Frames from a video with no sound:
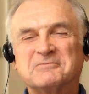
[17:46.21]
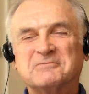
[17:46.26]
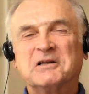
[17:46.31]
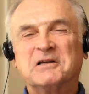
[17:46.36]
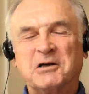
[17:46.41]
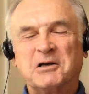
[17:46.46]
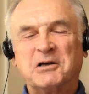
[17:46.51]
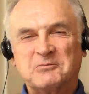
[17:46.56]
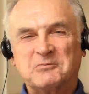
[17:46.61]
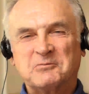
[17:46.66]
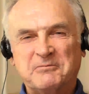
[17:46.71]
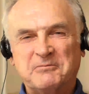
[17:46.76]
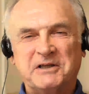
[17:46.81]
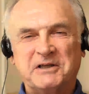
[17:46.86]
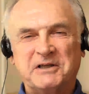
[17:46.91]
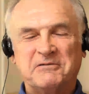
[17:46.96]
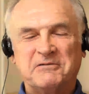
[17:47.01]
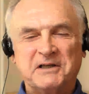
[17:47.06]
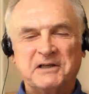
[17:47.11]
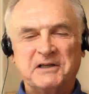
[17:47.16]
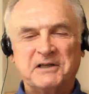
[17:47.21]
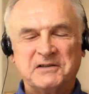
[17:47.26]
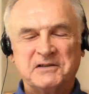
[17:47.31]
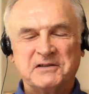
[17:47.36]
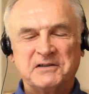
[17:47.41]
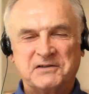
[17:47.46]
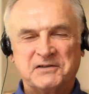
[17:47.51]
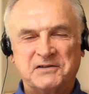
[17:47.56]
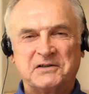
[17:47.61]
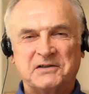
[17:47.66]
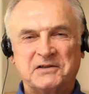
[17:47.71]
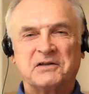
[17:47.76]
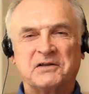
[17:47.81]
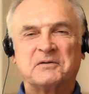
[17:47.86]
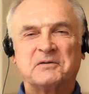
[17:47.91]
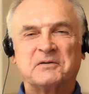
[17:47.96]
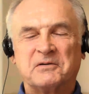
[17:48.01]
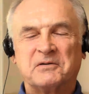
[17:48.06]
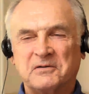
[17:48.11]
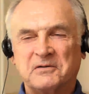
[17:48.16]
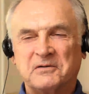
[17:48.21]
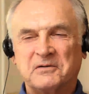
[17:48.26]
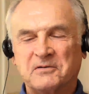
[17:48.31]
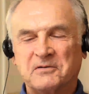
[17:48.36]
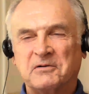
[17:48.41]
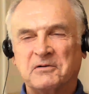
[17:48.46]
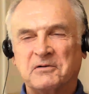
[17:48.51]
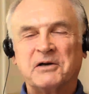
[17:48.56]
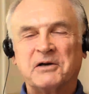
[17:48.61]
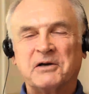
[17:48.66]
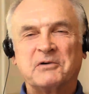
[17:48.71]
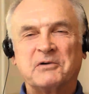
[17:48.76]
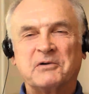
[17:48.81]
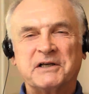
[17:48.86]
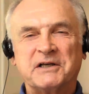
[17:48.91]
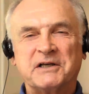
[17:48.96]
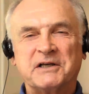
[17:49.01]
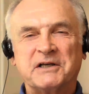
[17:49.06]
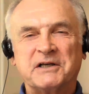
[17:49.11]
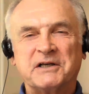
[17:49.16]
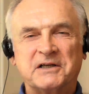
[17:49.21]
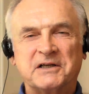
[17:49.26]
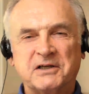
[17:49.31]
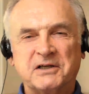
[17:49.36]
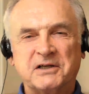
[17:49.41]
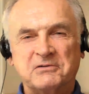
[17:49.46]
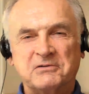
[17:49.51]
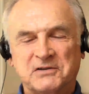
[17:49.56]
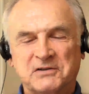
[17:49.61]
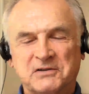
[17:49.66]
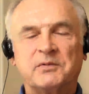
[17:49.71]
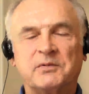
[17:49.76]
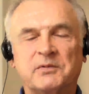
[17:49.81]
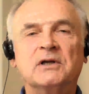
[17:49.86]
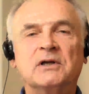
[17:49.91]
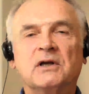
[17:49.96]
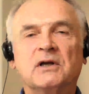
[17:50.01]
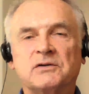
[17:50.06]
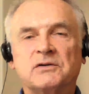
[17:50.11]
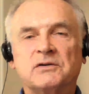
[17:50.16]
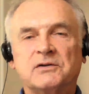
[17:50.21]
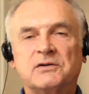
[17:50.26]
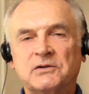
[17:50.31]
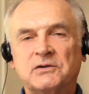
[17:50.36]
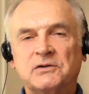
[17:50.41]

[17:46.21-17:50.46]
What I'm hearing is that the right way to go is going to be